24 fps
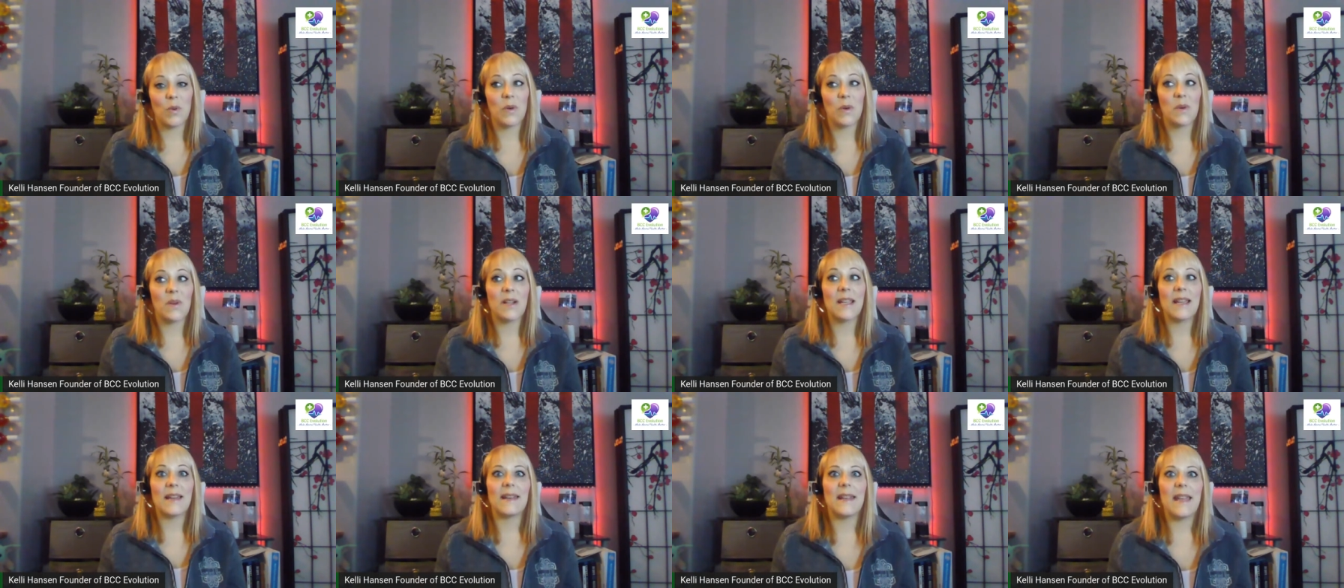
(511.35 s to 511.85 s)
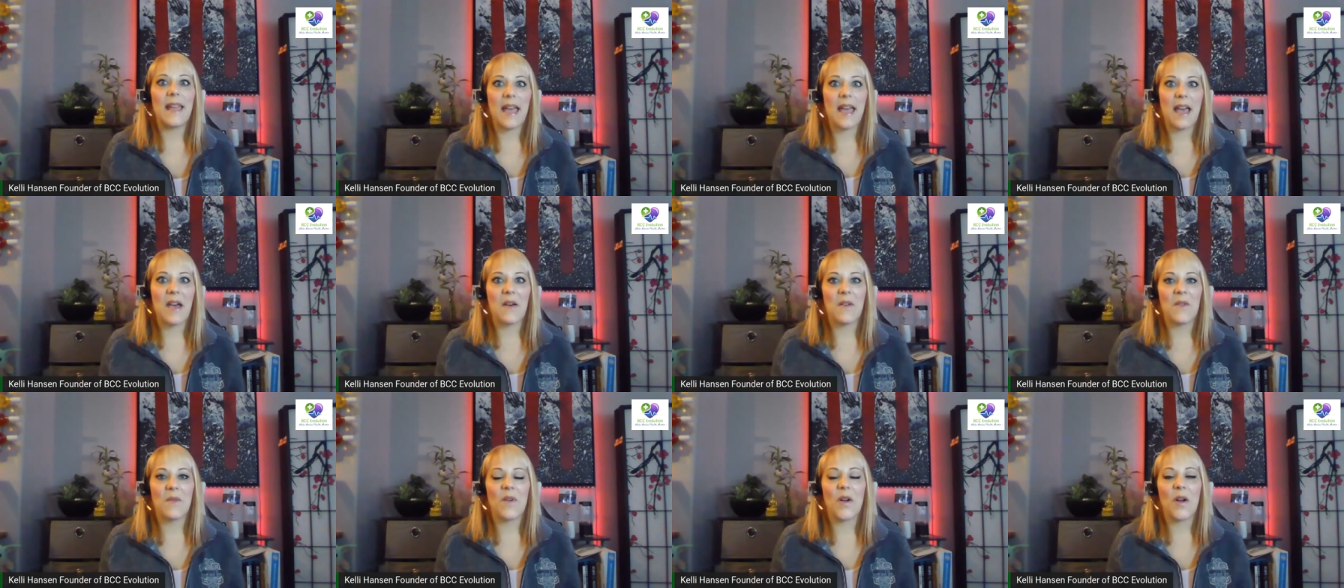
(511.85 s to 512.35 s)
We were gonna
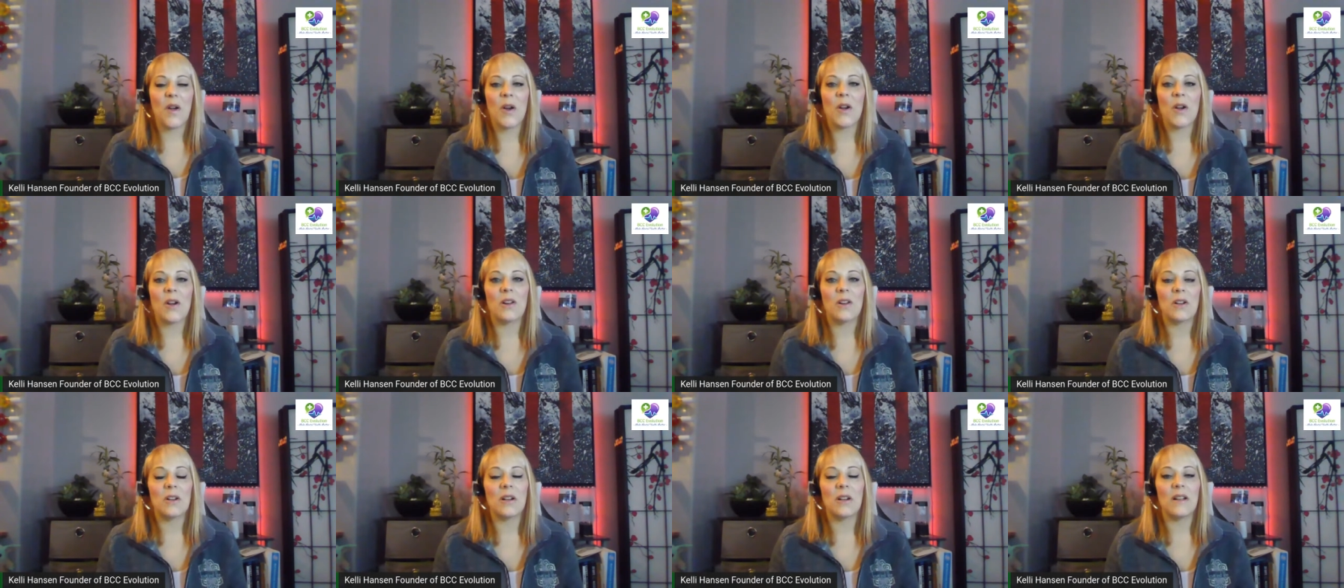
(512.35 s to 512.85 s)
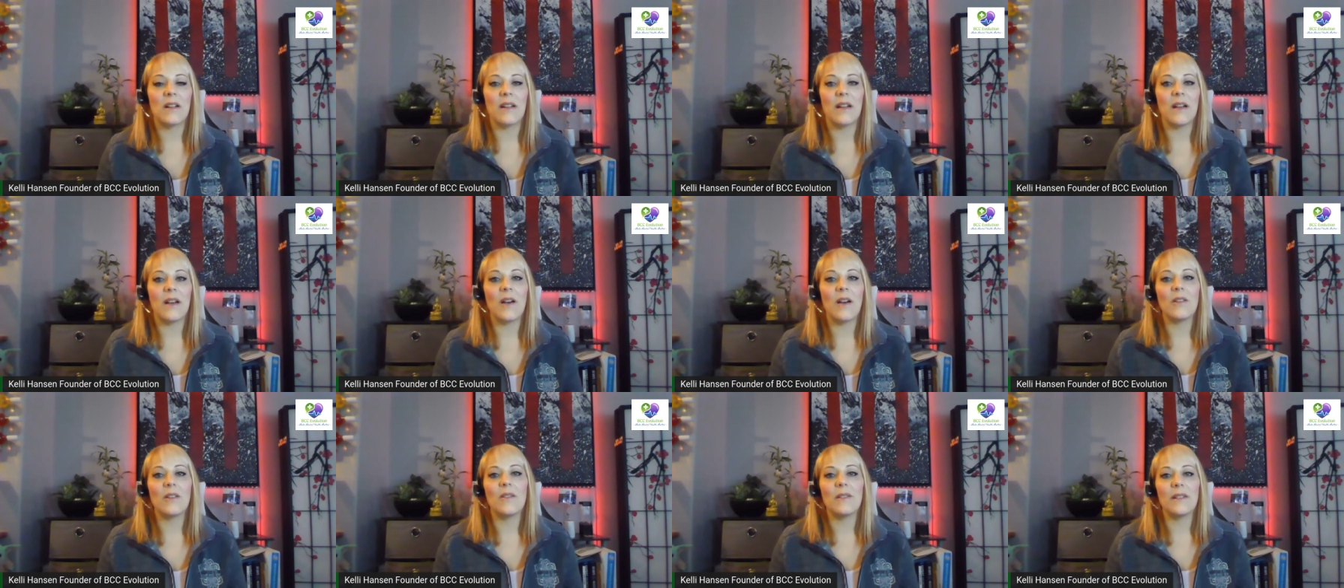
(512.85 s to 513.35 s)
have our
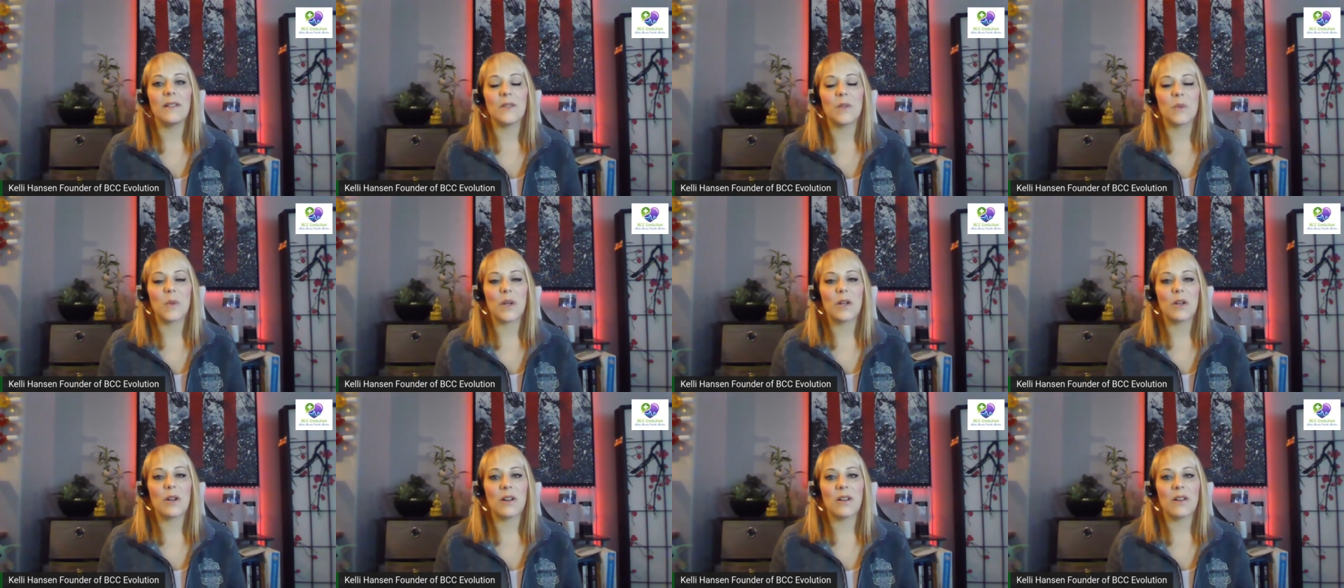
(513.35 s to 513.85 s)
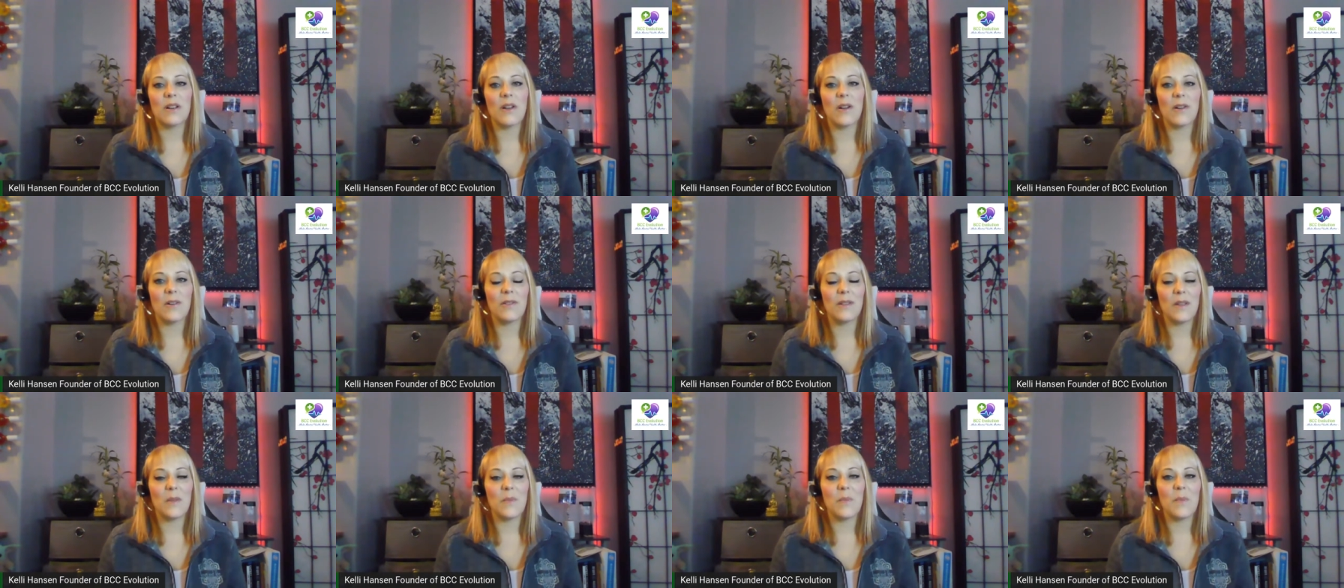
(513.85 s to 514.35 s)
ugly sweater and
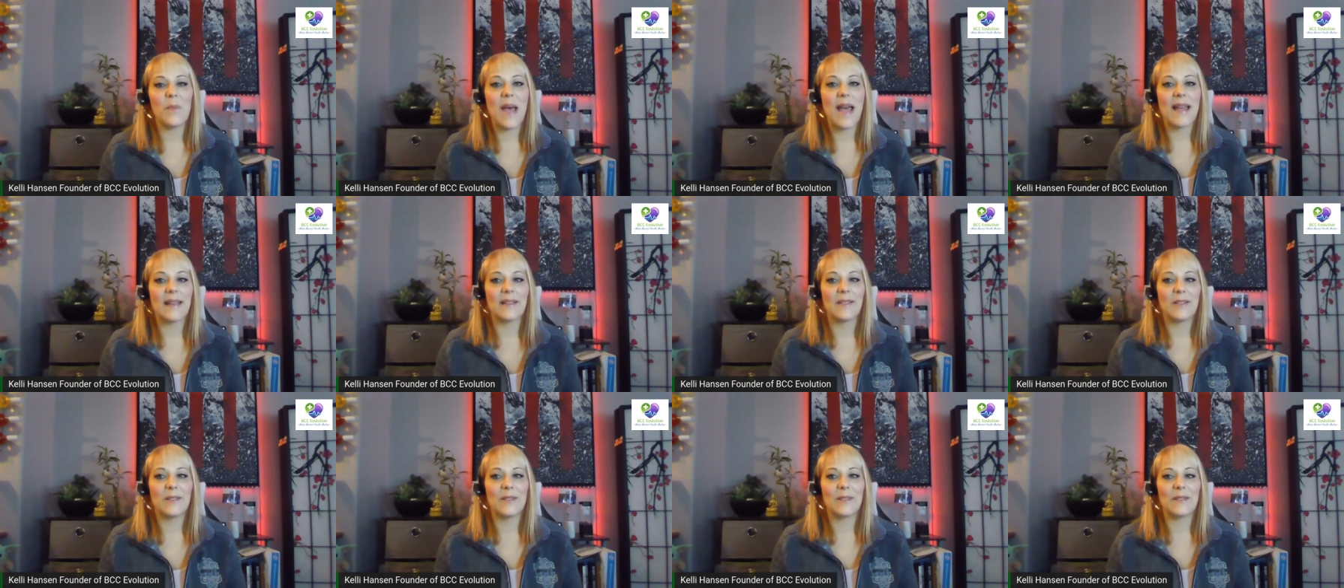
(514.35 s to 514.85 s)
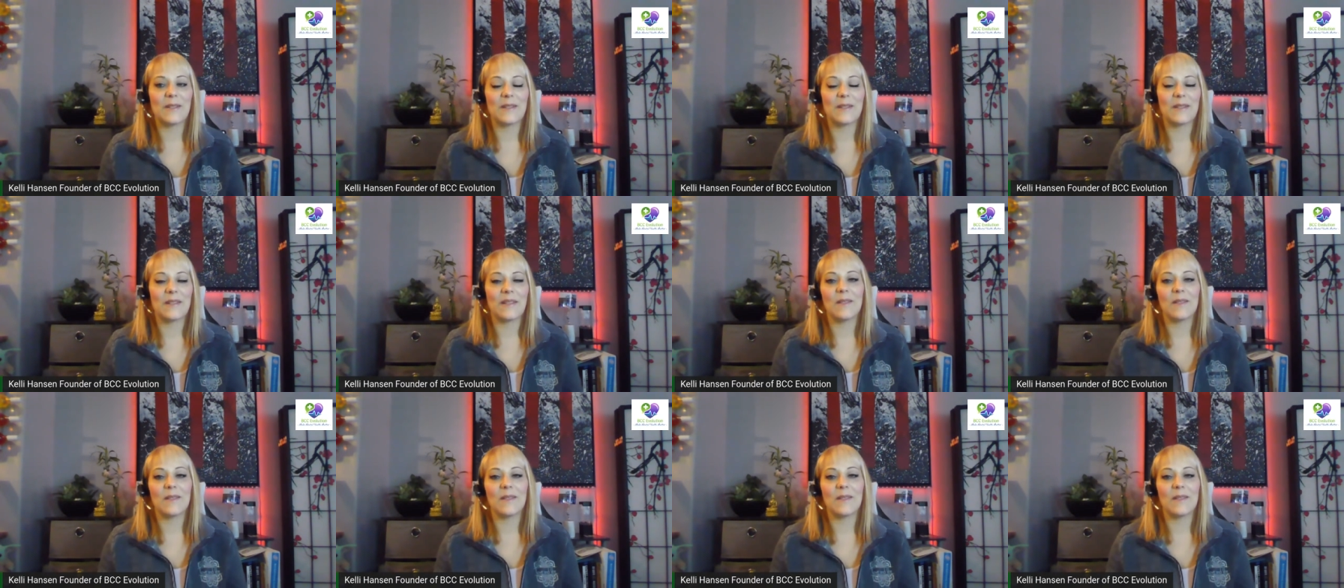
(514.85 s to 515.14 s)
ugly mask